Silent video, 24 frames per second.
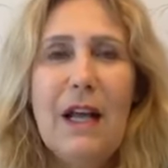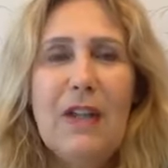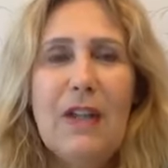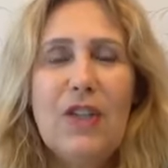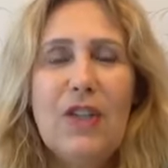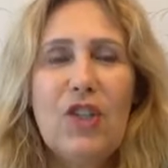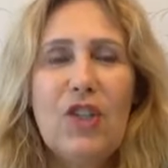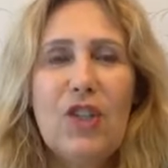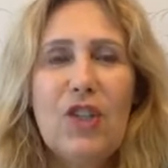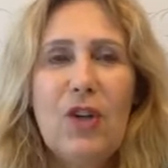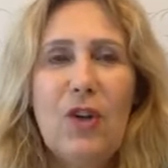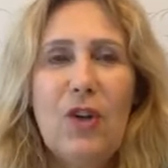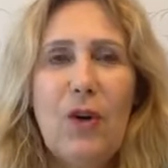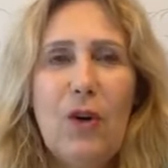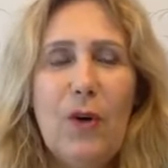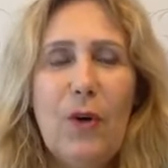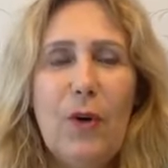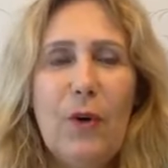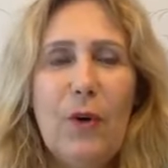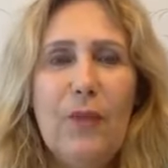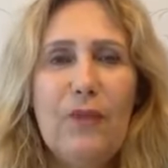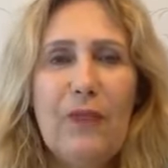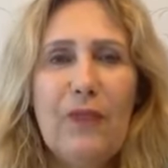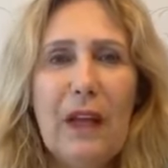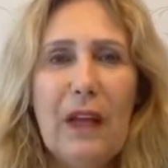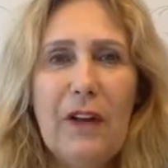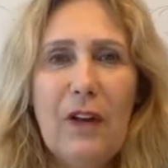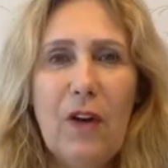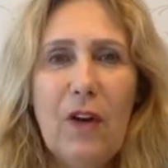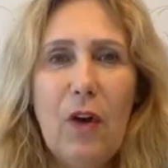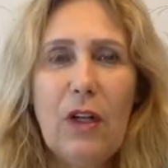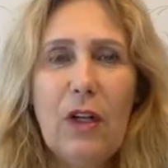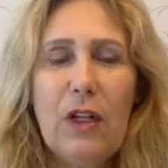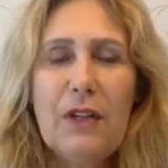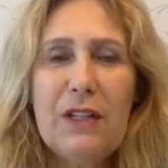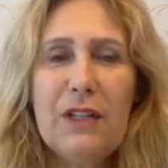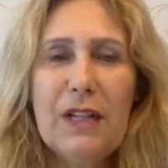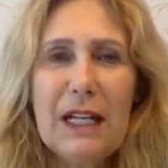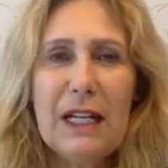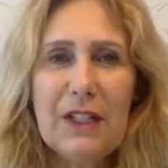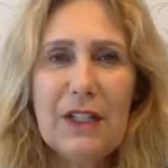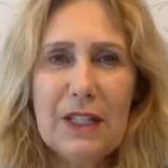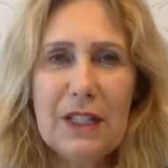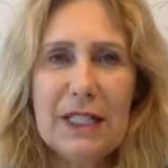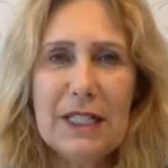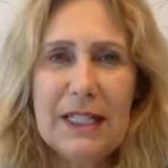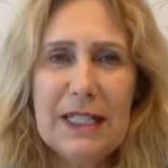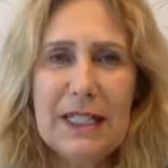So all of
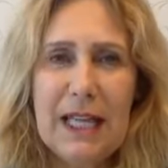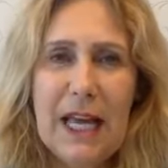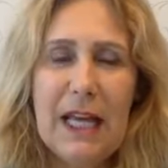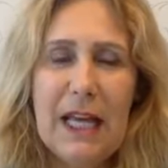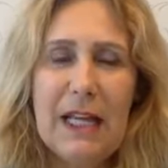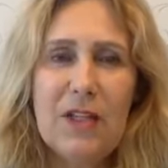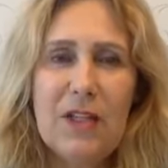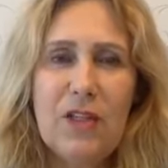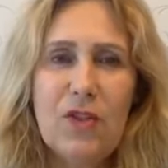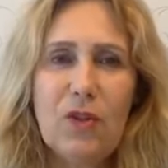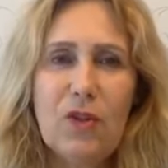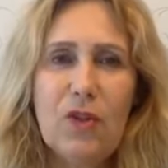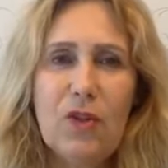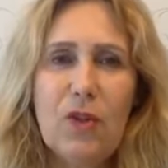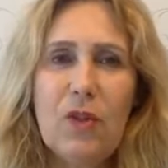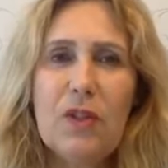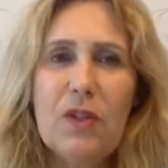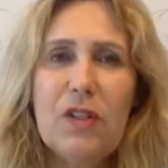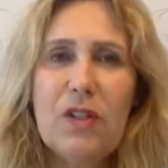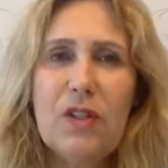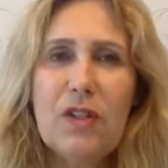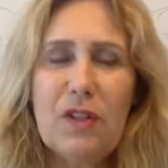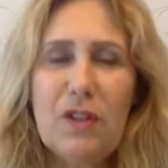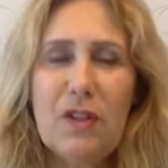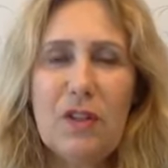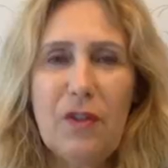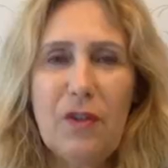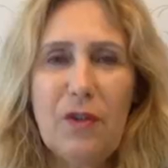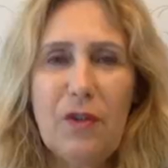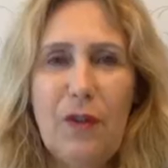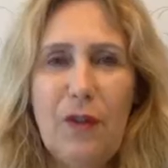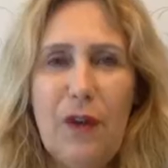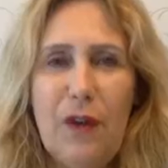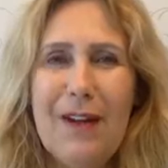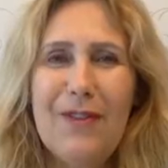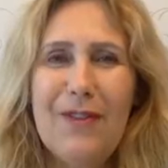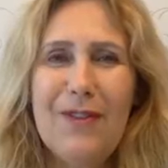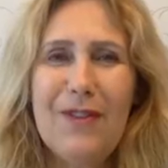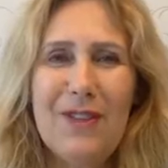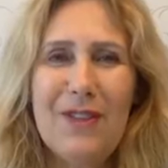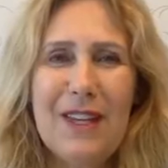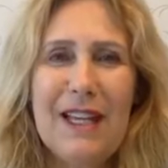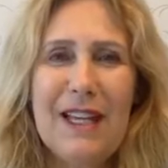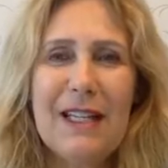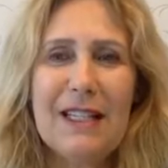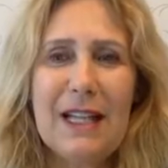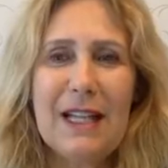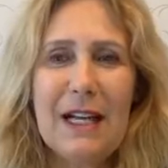that to say, so those are the 5
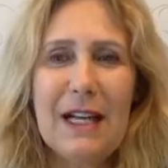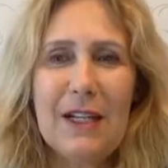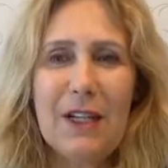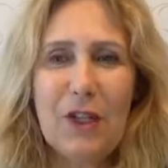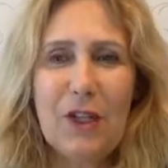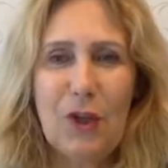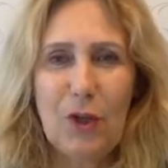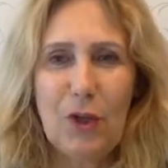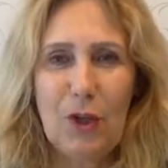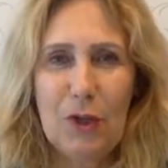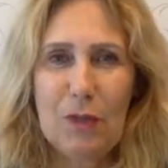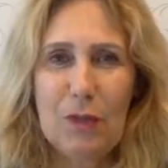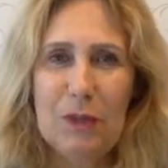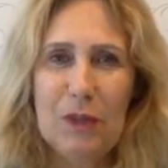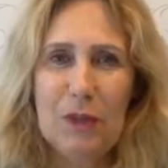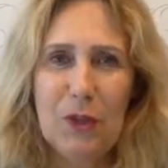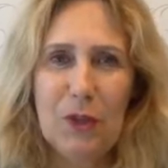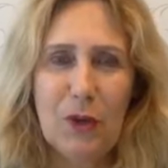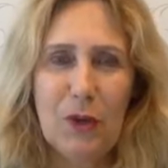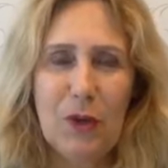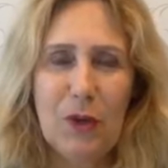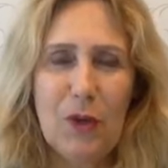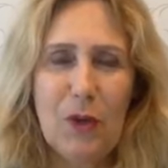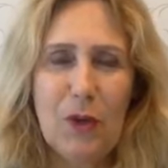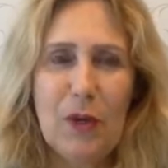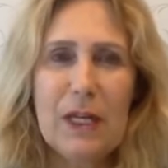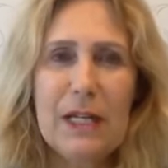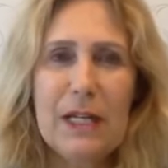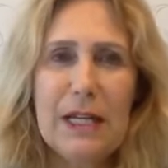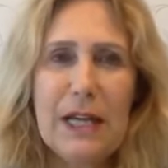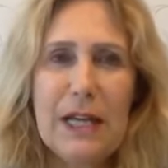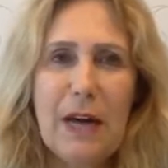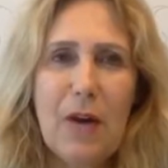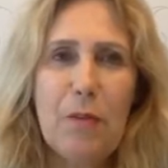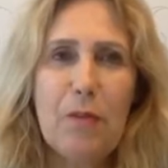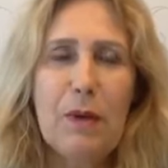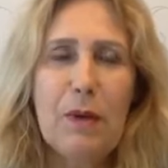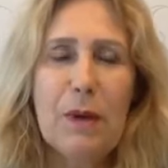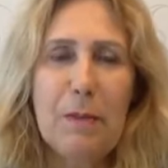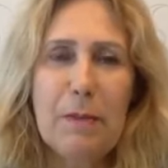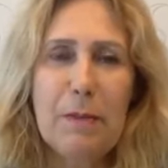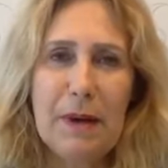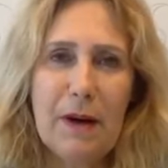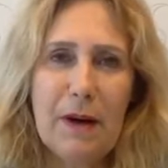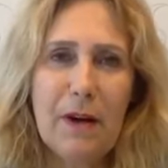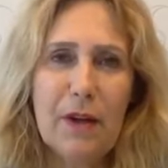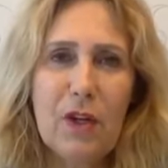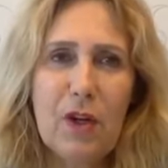things that you could be doing right now and
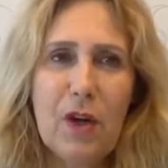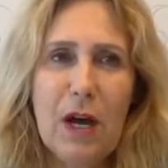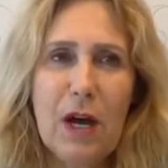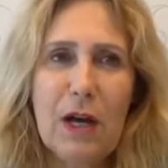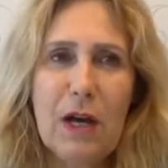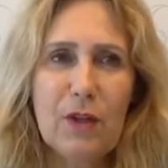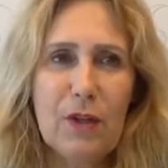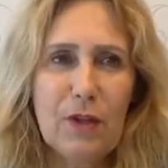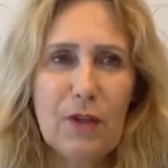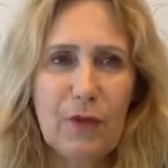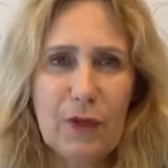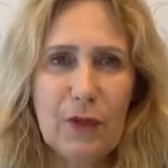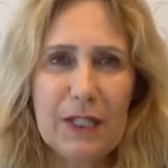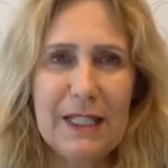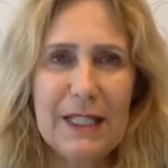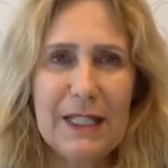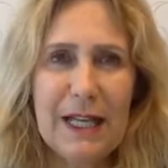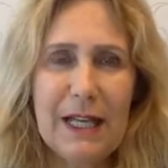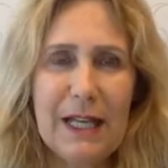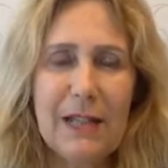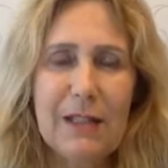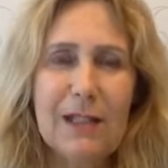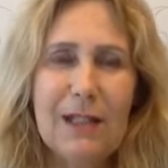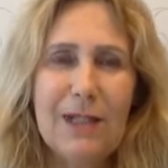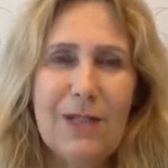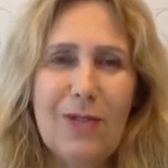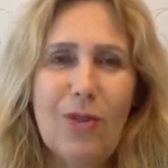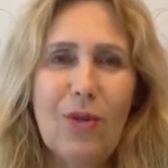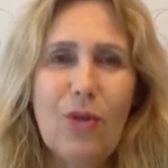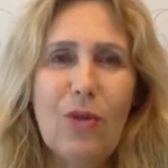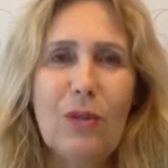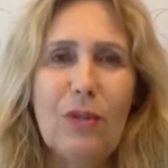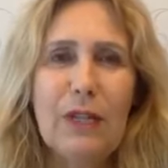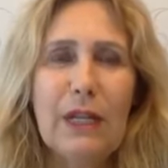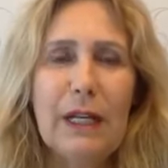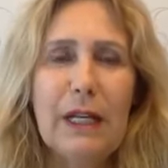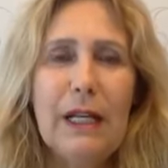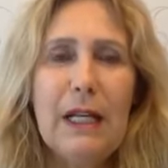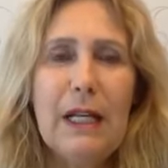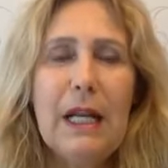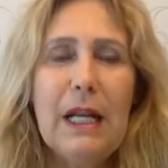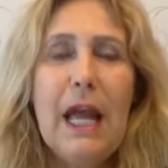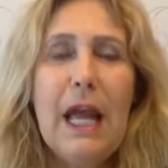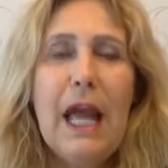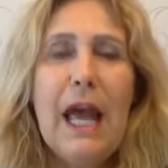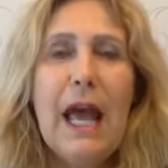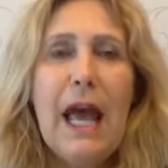preparing your house for sale slowly.